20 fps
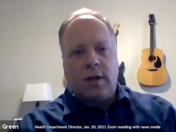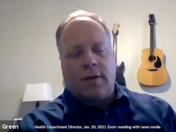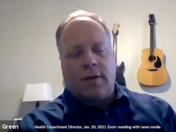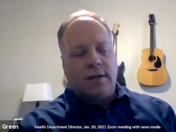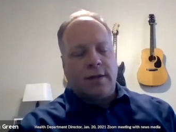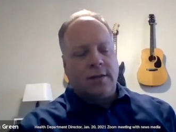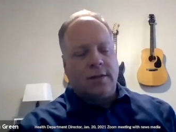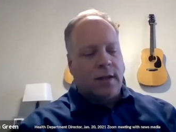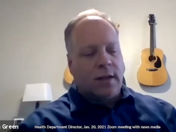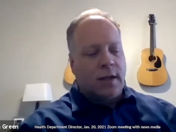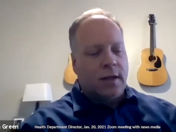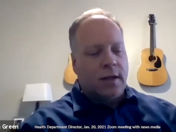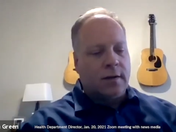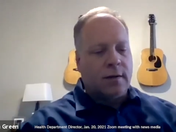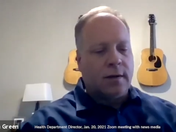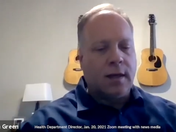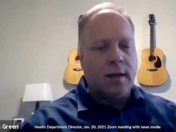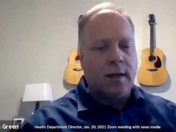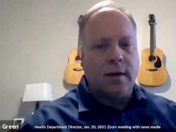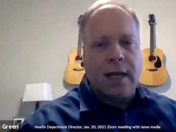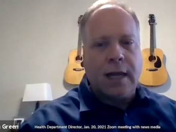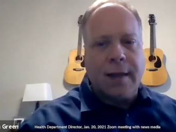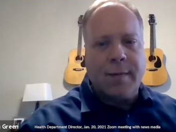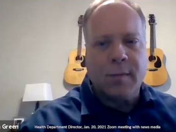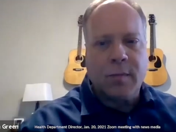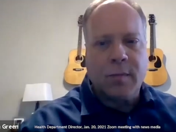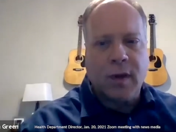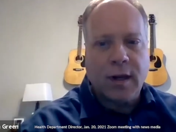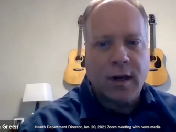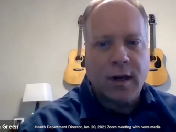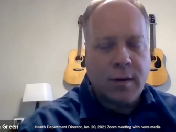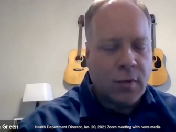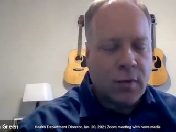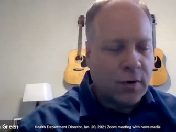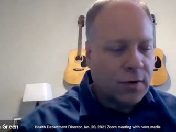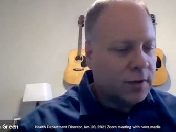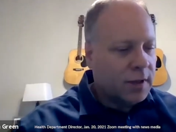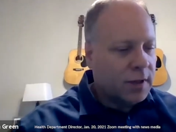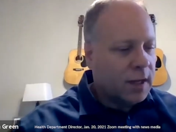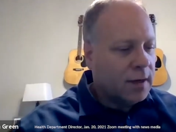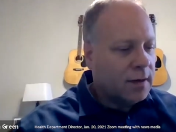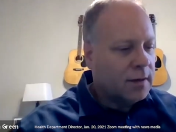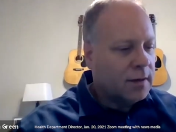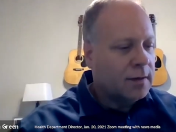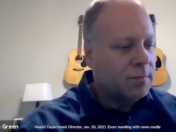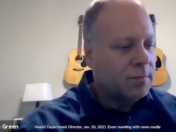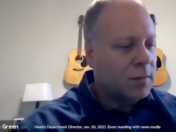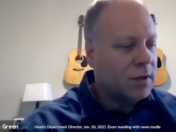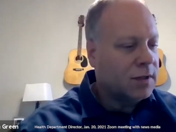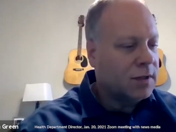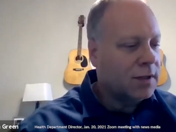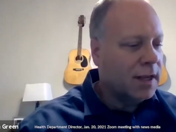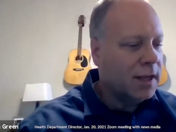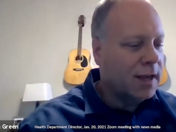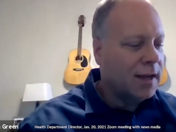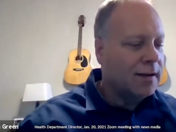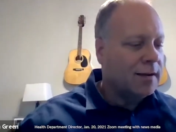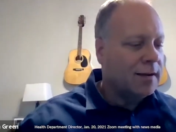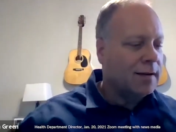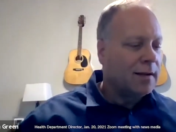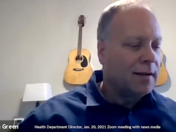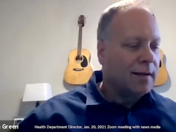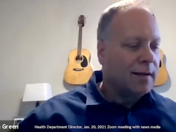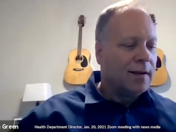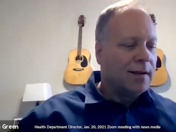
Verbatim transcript: Yeah. Thanks, Annette. And happy belated birthday. Just that.